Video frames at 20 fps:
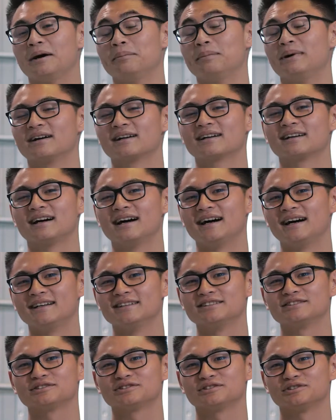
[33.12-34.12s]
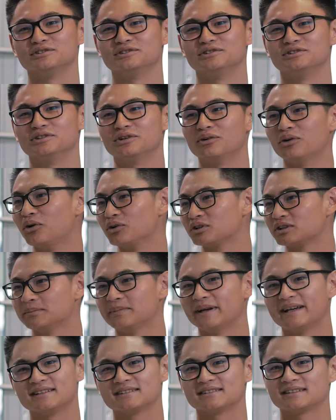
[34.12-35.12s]
help our clients to
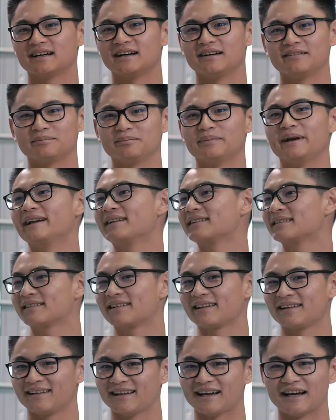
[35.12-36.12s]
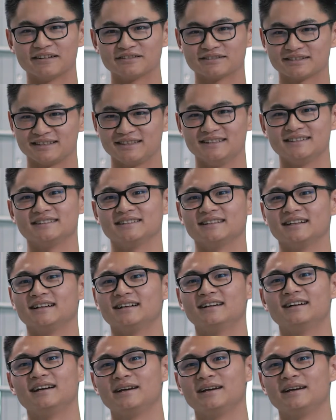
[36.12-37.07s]
automate stuff, make their lives easier.